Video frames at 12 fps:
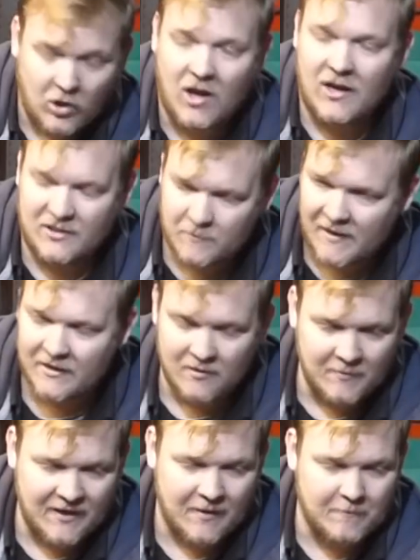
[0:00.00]
I'll explain in
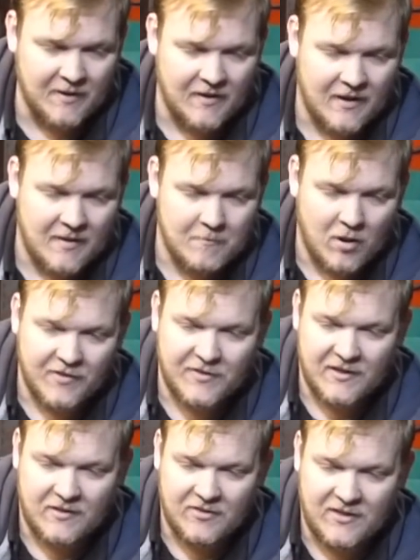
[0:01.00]
a minute, but I
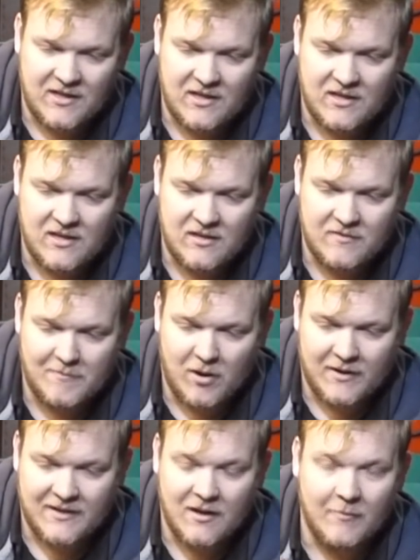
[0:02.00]
think these
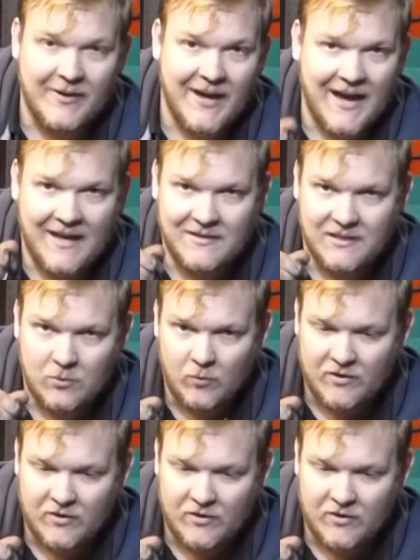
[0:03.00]
might come in handy